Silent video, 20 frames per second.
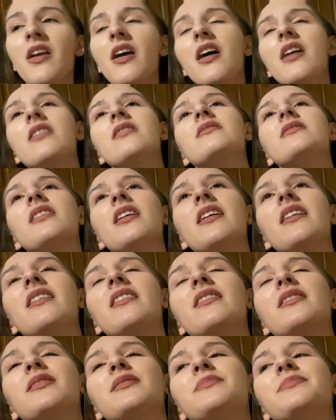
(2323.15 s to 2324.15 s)
And it's
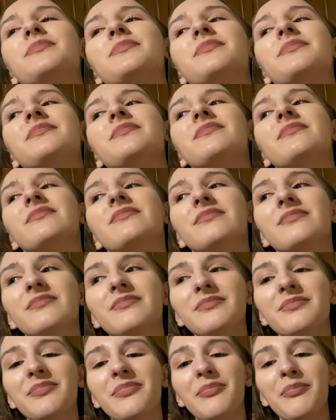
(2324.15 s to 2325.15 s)
like,
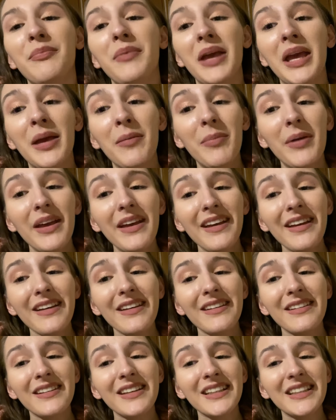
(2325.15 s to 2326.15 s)
maybe,
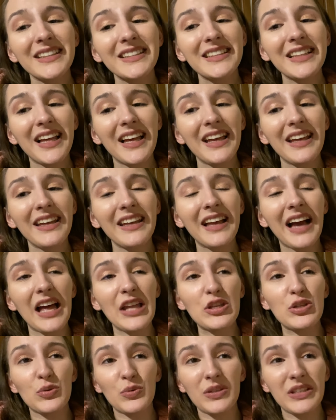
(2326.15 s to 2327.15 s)
because, like, I
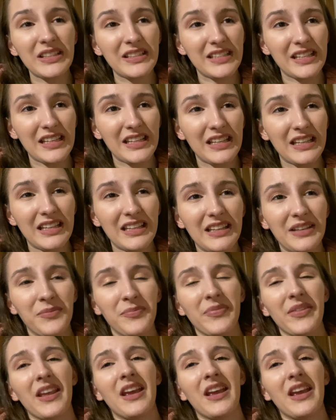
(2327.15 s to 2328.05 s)
don't eat dairy.